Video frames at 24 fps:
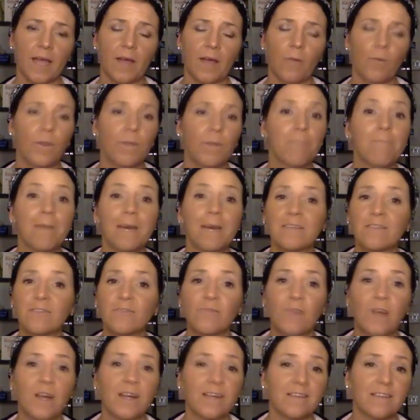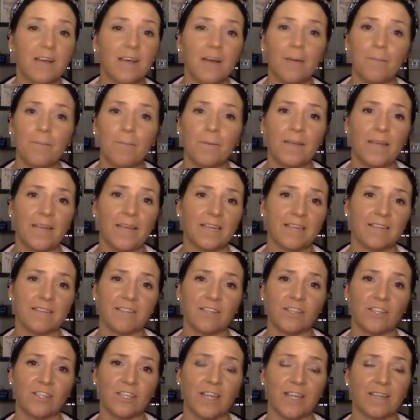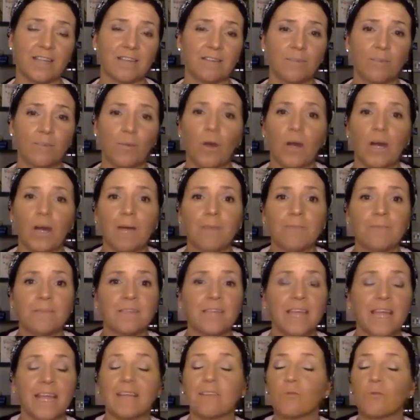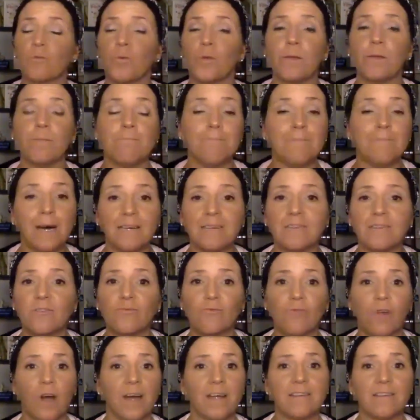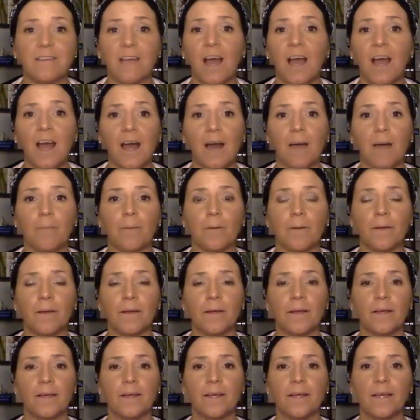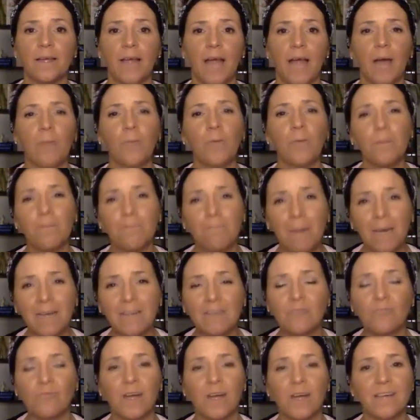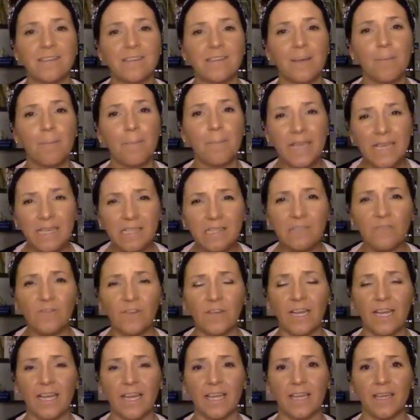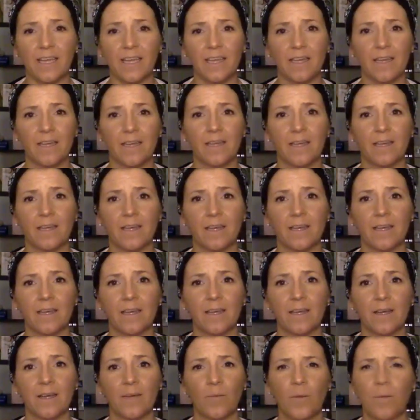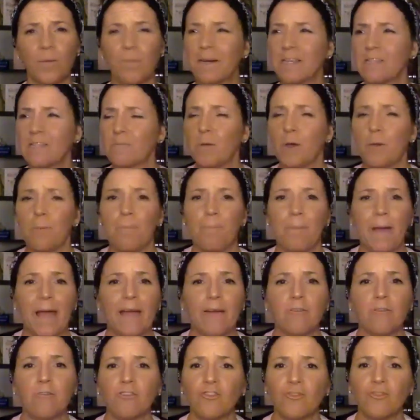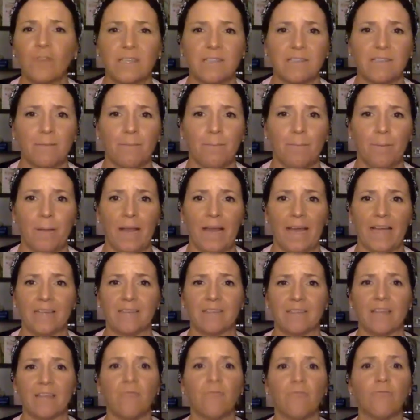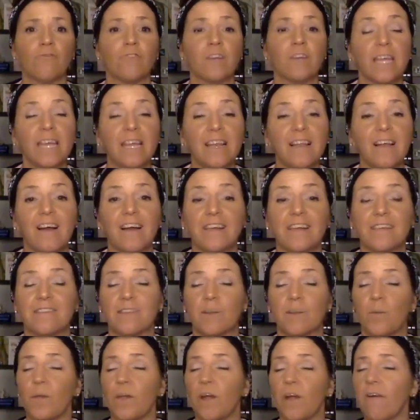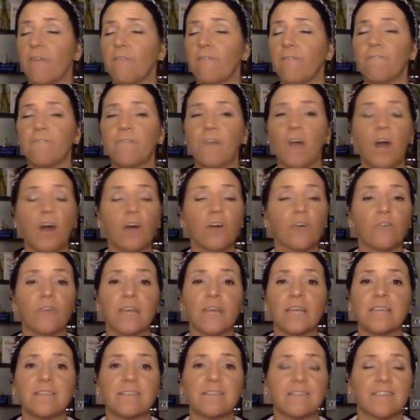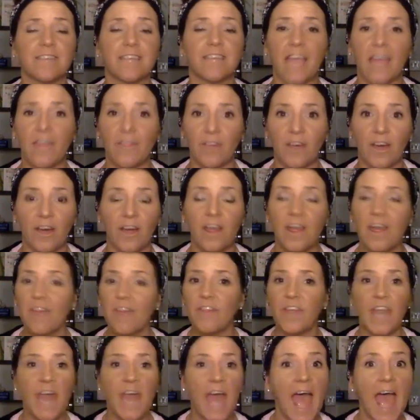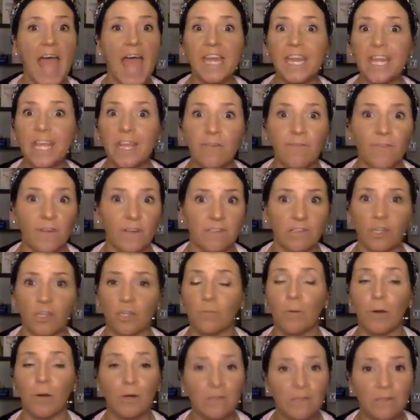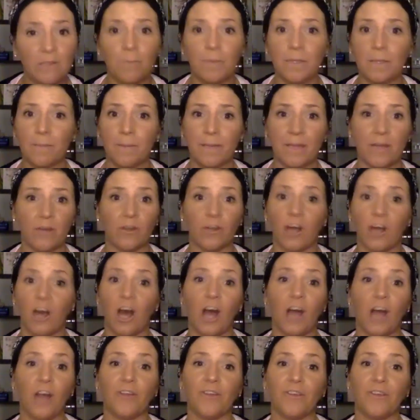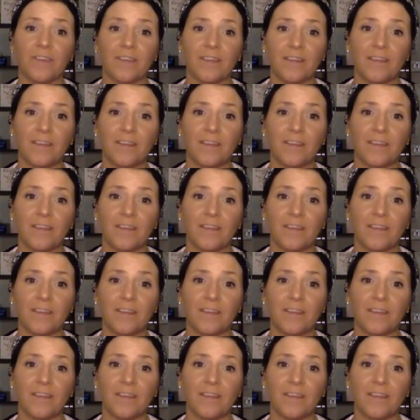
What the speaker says: We must rise up, ladies and gents. What comes next? We must rise up, and we must rise up peacefully. We must put boundaries in place and realize that we are far greater together than any of us could possibly be on our own.